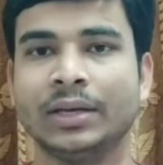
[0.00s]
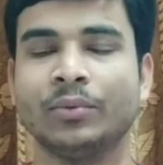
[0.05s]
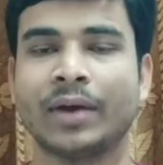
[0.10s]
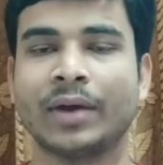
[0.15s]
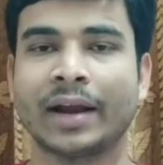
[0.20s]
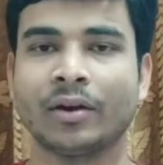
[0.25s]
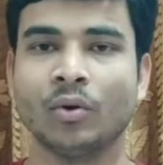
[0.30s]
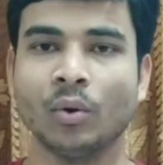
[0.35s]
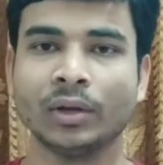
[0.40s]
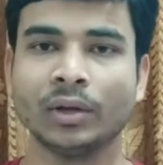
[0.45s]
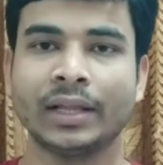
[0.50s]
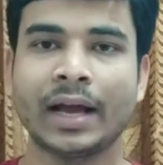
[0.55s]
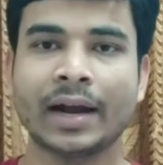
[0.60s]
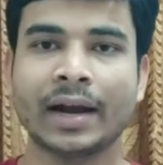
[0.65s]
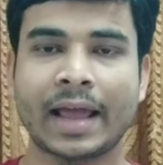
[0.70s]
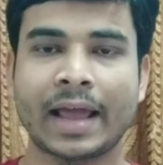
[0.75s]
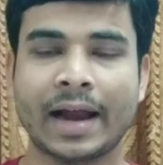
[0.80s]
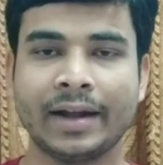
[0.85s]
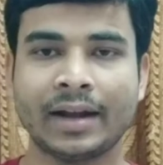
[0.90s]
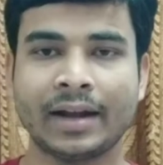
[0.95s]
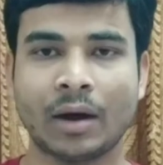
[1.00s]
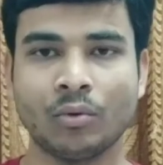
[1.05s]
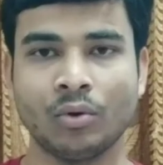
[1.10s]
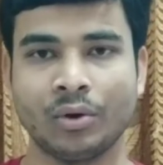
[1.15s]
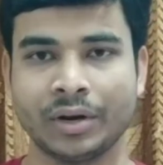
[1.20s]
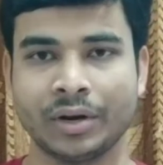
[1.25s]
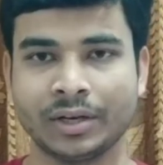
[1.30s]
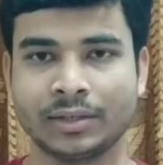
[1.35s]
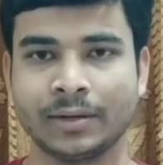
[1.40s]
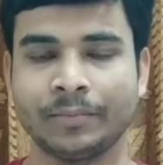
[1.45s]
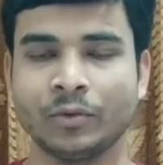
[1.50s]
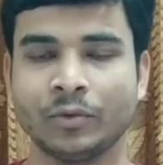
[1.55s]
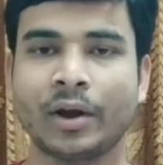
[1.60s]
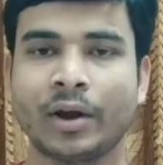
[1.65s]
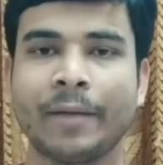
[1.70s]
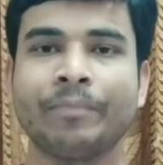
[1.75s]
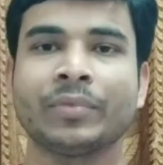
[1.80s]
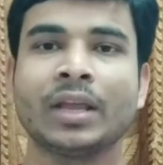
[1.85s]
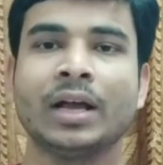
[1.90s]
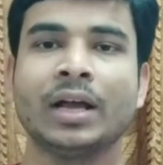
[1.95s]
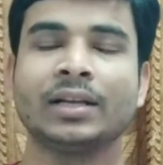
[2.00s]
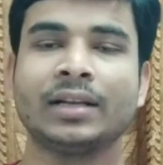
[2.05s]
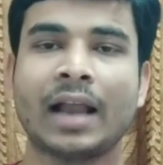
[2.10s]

You can go there and download it. Okay.